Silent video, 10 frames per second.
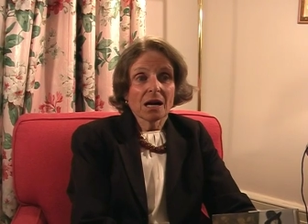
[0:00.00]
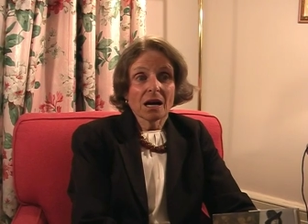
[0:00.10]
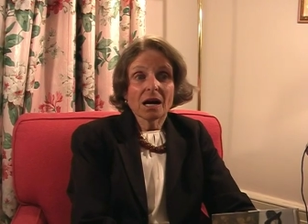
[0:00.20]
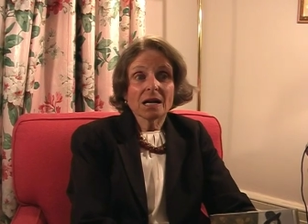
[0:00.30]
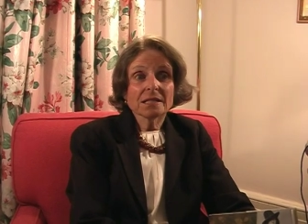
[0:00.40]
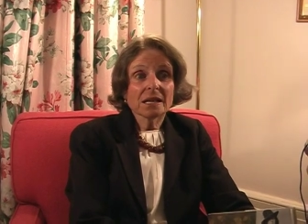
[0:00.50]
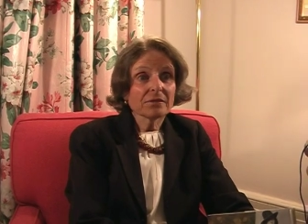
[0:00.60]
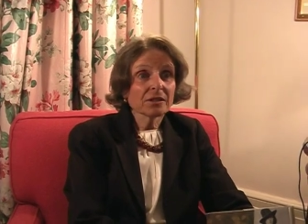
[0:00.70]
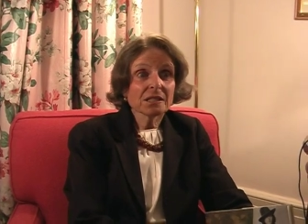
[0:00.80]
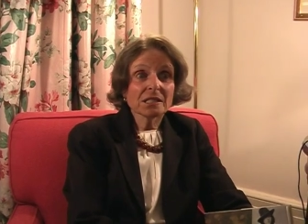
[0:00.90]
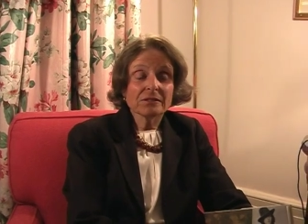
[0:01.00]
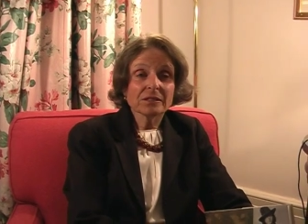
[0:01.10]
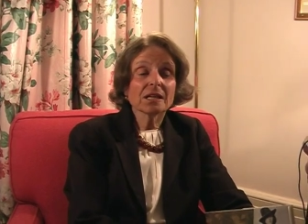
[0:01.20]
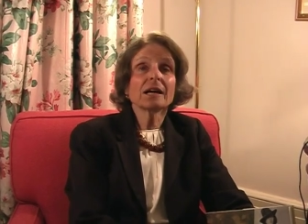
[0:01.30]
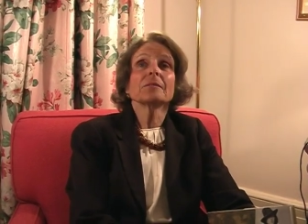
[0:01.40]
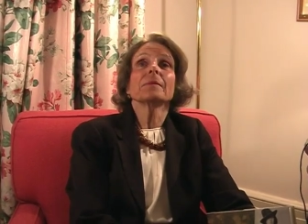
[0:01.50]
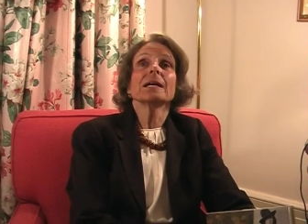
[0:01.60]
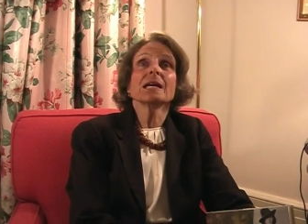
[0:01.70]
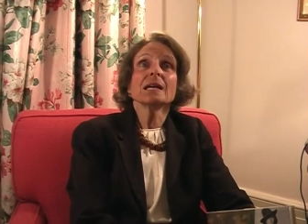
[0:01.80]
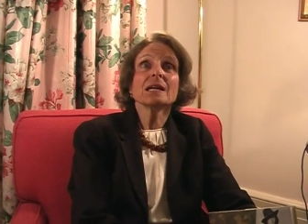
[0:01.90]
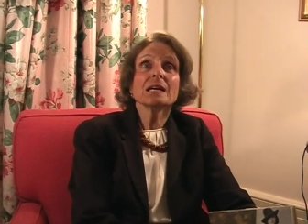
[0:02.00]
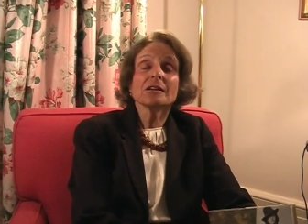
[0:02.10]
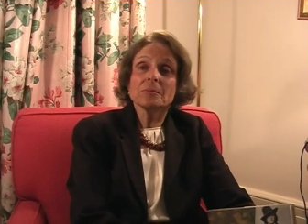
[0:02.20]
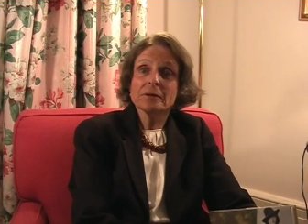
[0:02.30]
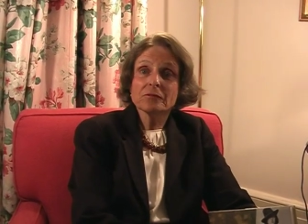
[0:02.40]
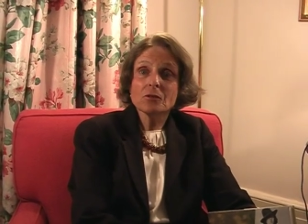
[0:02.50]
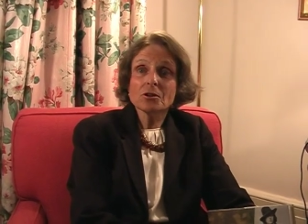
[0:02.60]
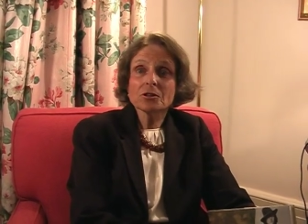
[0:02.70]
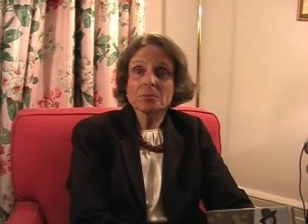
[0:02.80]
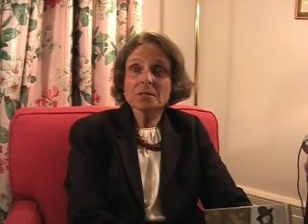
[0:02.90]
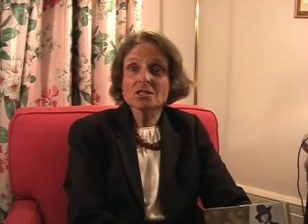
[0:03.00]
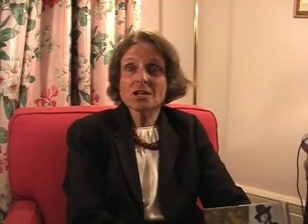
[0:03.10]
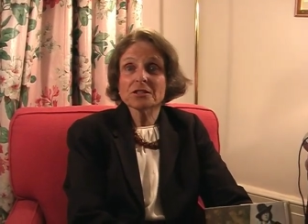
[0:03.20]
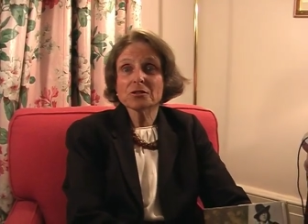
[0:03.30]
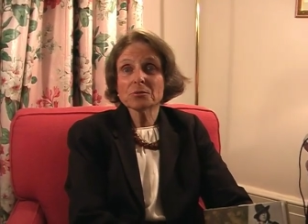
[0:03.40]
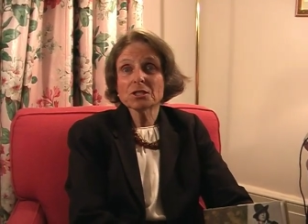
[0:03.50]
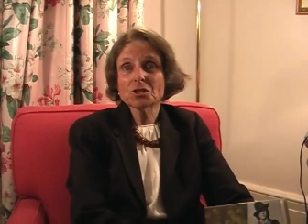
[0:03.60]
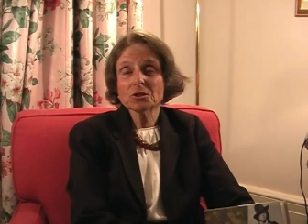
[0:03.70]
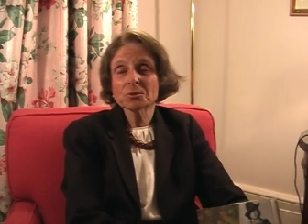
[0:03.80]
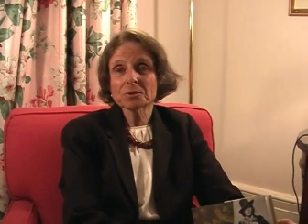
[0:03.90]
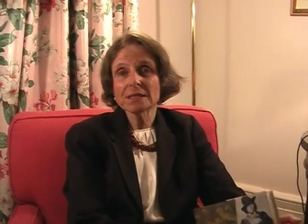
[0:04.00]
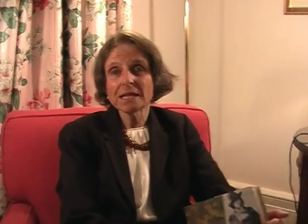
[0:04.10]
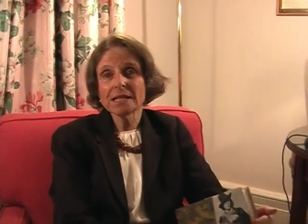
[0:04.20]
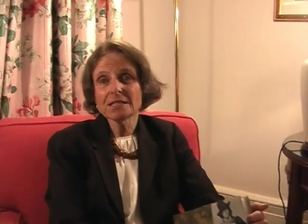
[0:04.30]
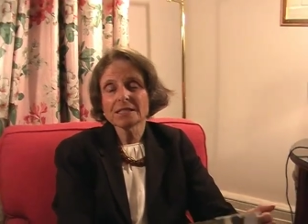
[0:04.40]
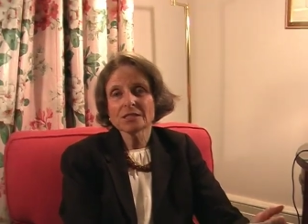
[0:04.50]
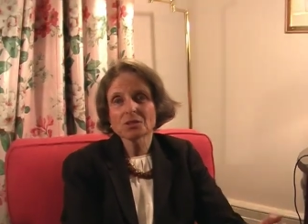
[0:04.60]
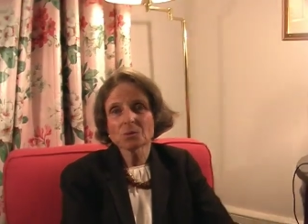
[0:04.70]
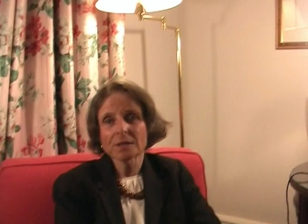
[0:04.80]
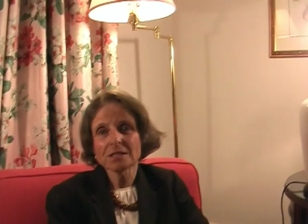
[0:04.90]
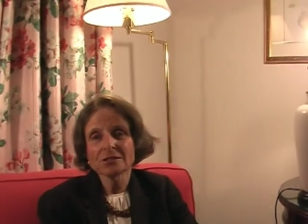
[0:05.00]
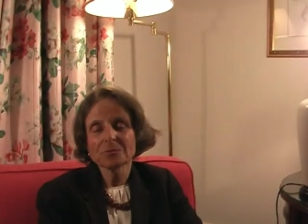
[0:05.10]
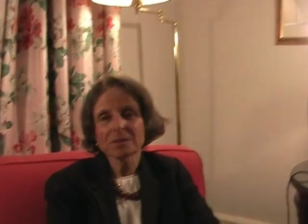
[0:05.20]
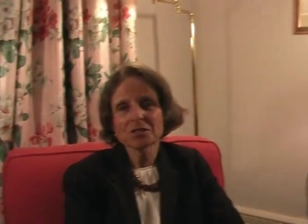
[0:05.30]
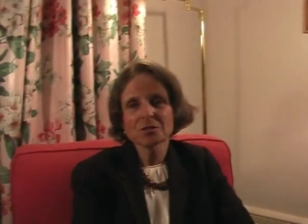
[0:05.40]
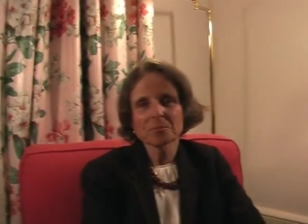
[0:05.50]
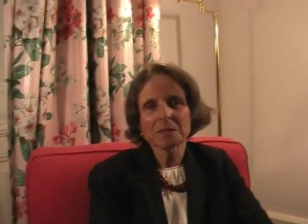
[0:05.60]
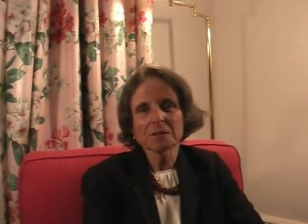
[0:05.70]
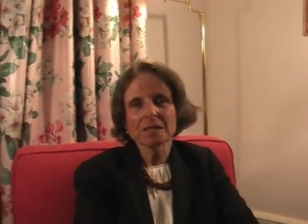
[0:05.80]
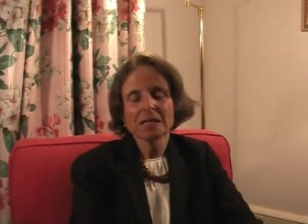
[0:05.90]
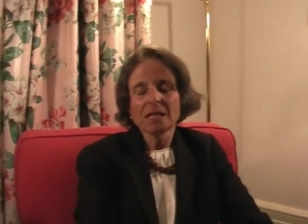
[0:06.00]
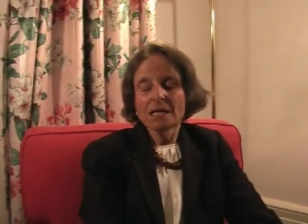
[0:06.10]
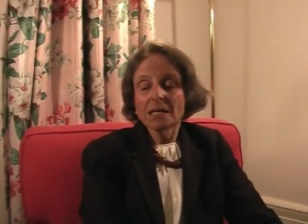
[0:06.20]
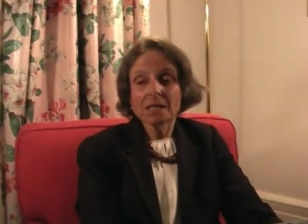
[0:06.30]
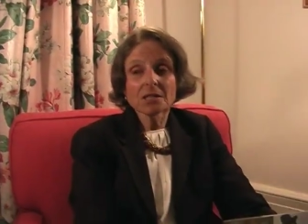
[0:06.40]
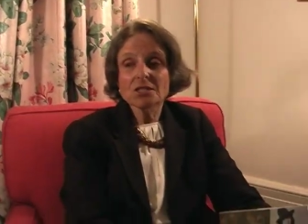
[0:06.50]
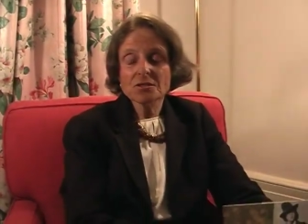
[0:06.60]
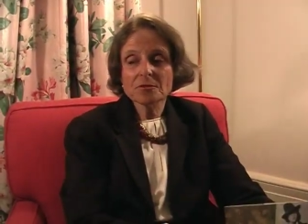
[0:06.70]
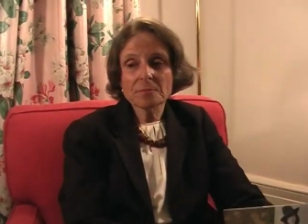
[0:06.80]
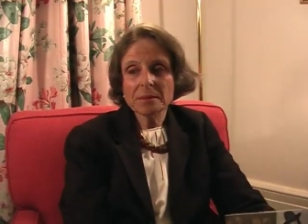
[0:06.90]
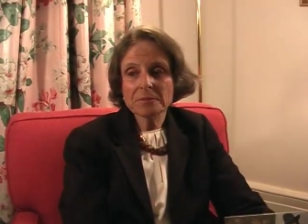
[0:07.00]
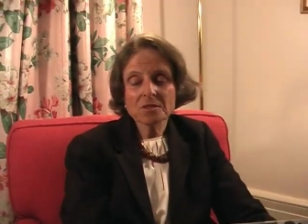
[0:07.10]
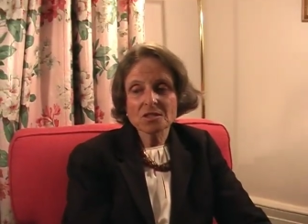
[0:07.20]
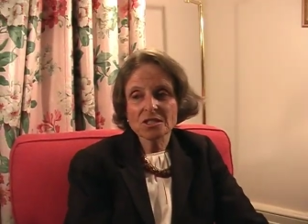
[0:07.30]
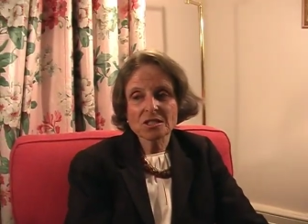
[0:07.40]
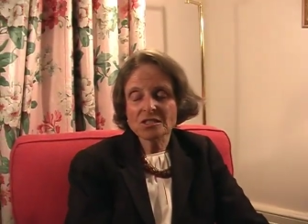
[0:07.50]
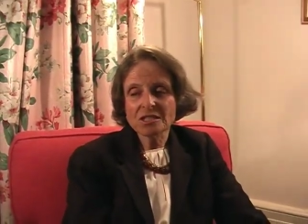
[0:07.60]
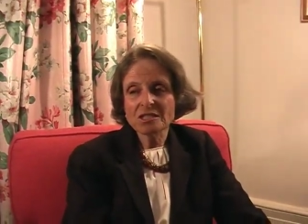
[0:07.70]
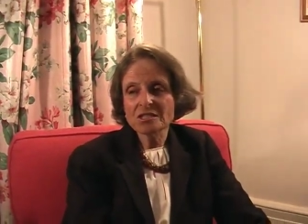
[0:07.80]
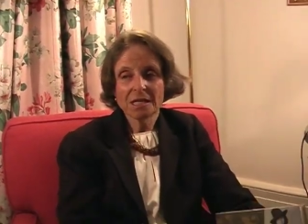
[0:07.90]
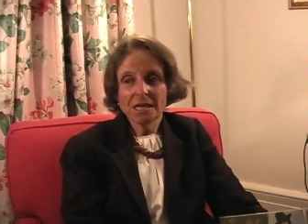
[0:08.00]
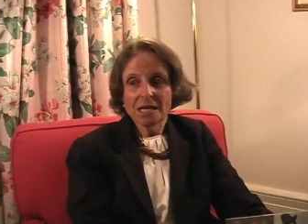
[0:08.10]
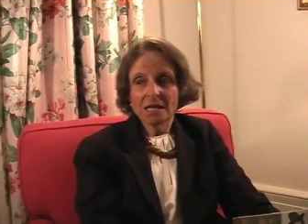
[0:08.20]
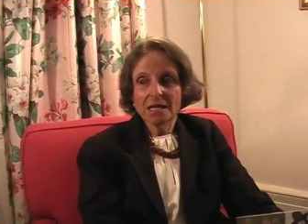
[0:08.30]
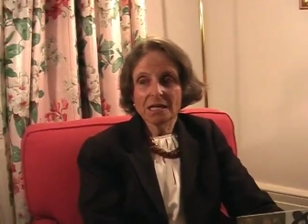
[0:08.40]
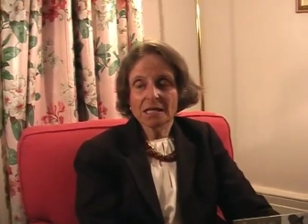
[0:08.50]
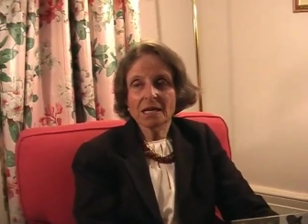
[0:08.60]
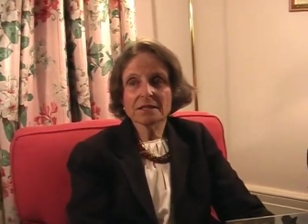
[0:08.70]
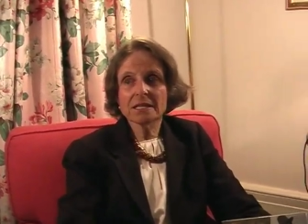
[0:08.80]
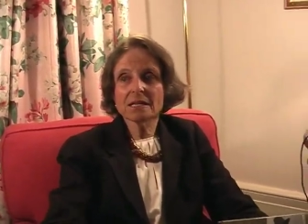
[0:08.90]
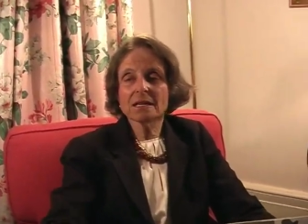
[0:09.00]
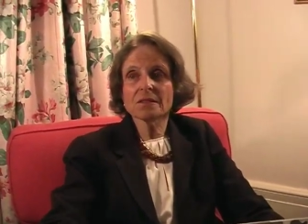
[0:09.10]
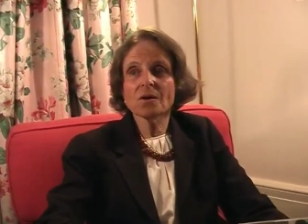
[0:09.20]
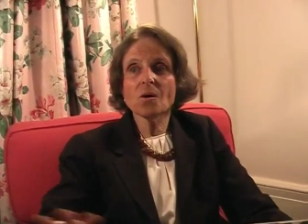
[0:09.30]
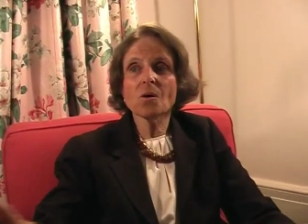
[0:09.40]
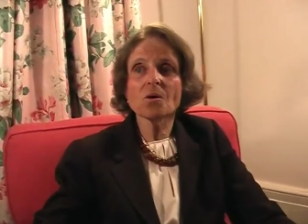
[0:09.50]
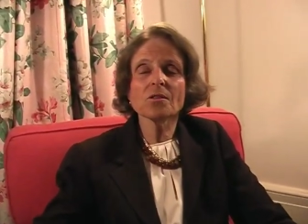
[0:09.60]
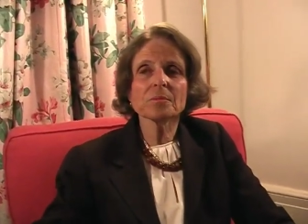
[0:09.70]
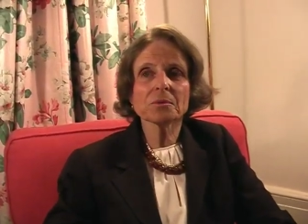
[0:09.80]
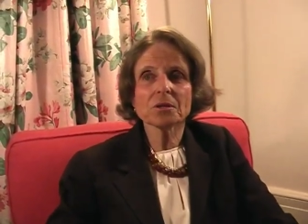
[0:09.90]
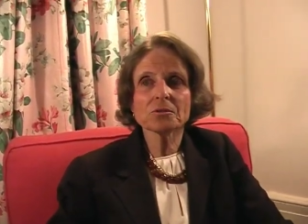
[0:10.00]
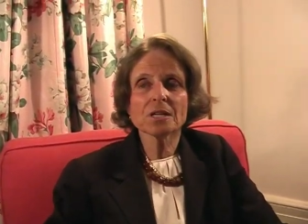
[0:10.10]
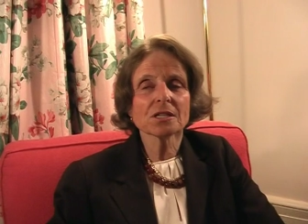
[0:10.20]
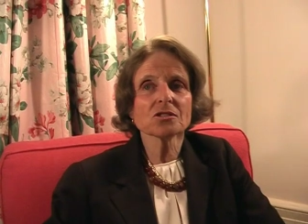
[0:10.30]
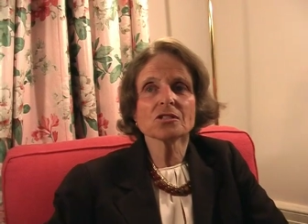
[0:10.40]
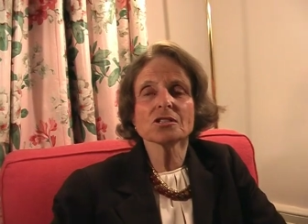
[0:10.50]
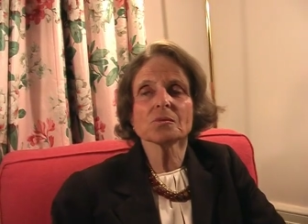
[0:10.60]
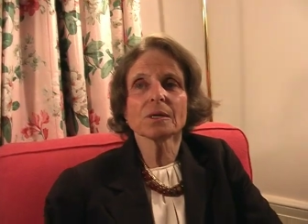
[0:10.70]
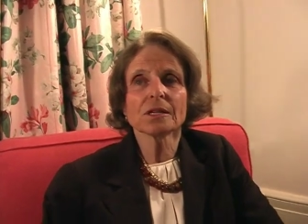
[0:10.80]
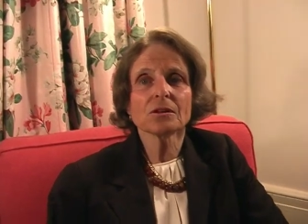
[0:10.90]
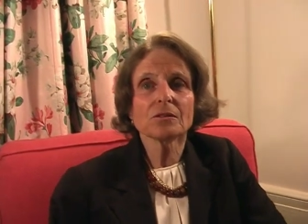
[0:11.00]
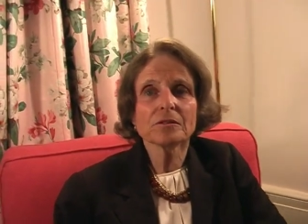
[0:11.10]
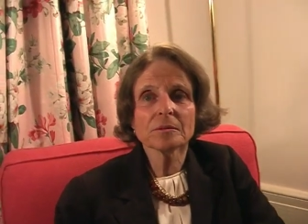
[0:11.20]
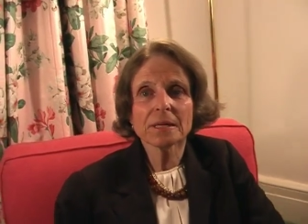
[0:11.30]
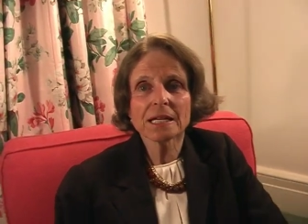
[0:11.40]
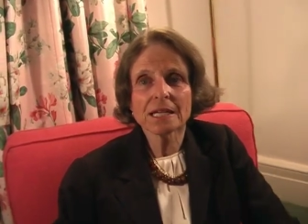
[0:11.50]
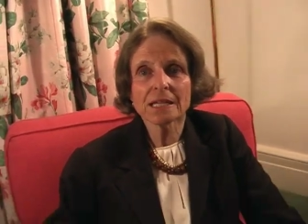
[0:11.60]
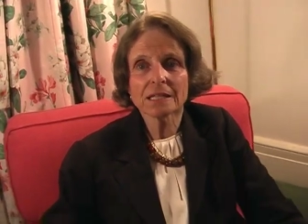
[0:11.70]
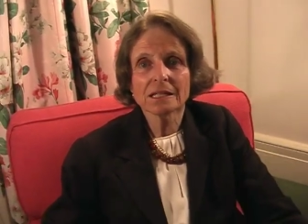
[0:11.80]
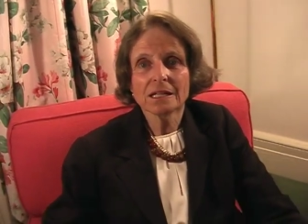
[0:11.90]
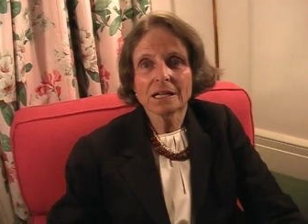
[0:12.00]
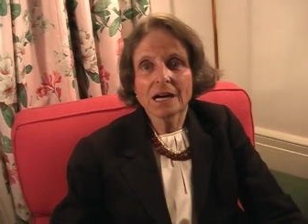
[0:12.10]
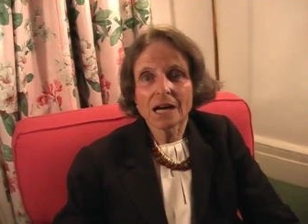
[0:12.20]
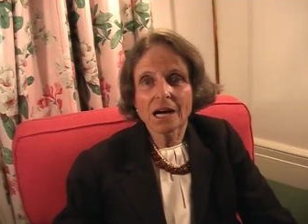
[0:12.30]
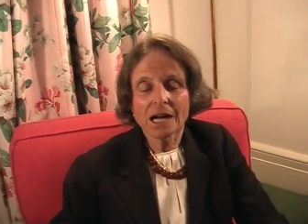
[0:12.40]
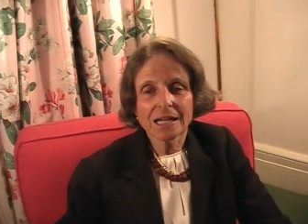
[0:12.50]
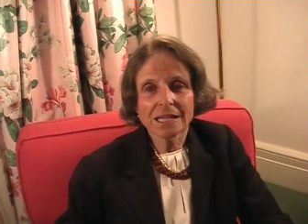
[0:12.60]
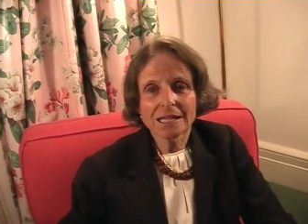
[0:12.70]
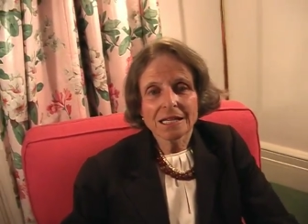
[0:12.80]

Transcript: I never even got my head above water because I had three children, 18 and 22 months apart. And I just remember the 60s and I think the, all the protests just went over my head. I